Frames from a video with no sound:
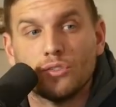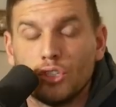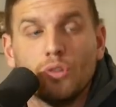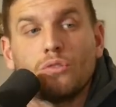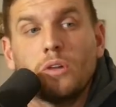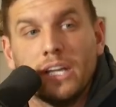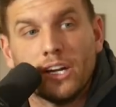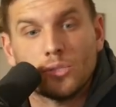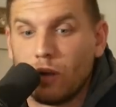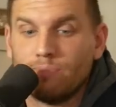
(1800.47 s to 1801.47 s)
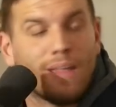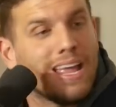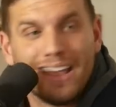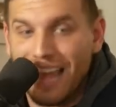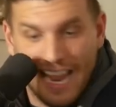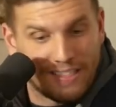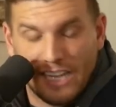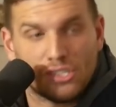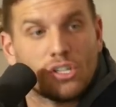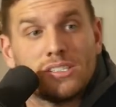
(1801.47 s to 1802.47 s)
two, three years when it, they
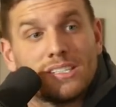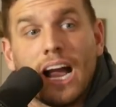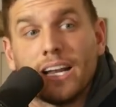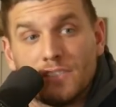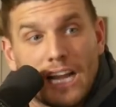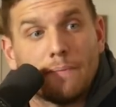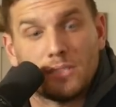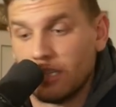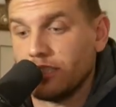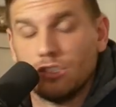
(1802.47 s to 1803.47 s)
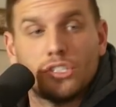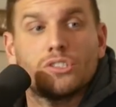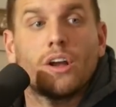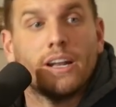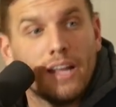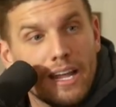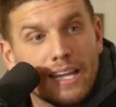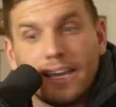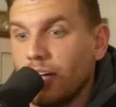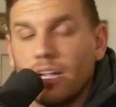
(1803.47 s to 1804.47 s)
just kind of stopped the science and just started
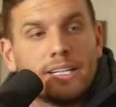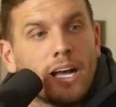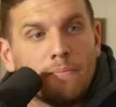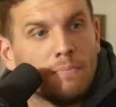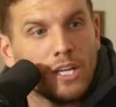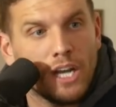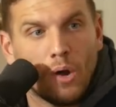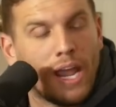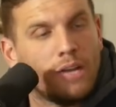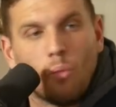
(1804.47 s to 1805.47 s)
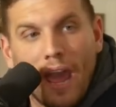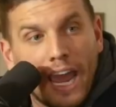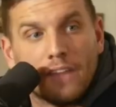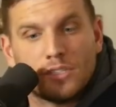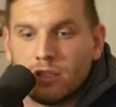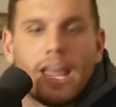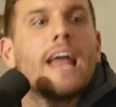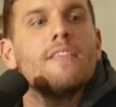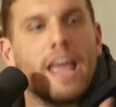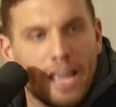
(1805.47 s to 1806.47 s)
killing them, you know, in waves.
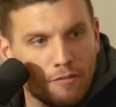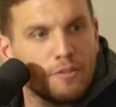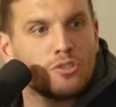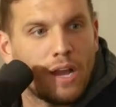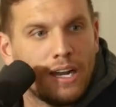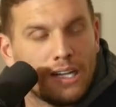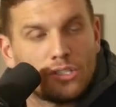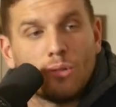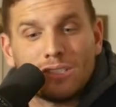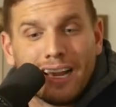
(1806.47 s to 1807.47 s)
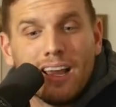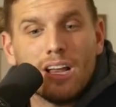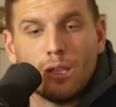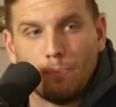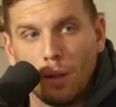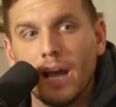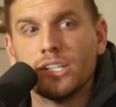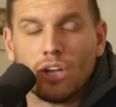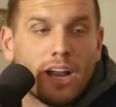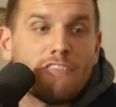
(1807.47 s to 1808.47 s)
Then they infiltrated it. So it's like the blood is
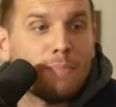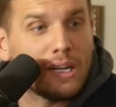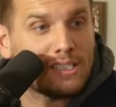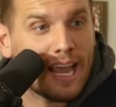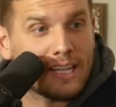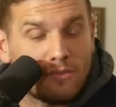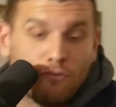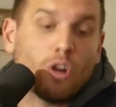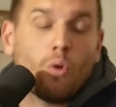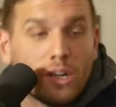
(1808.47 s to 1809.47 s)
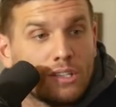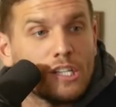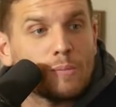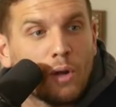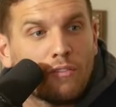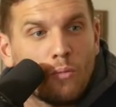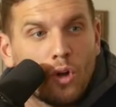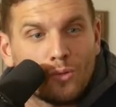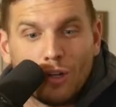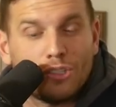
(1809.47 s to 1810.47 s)
on everybody's hands, according to this book from
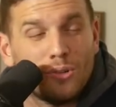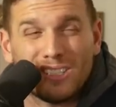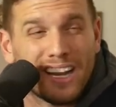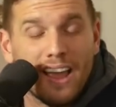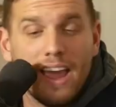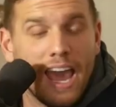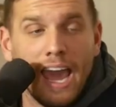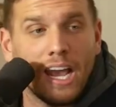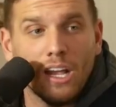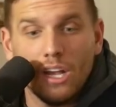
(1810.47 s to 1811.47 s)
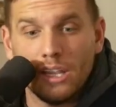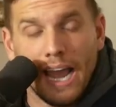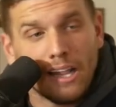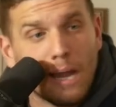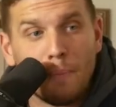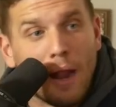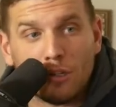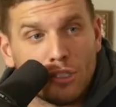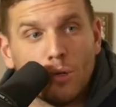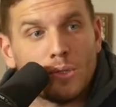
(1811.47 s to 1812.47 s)
World War II. It's like, hey, the Allied
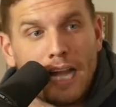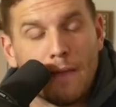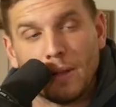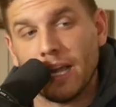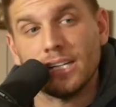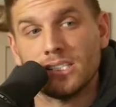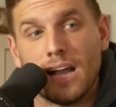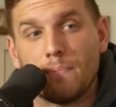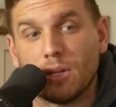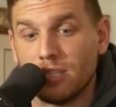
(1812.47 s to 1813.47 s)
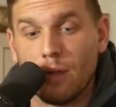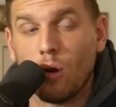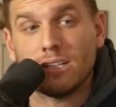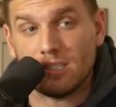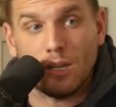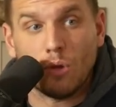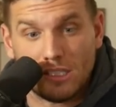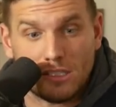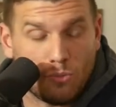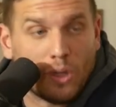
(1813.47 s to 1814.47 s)
powers knew it was happening. They didn't stop because they wanted to see
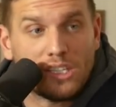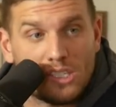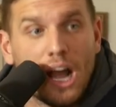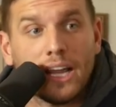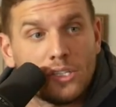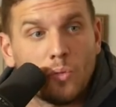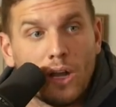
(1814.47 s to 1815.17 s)
what's what the science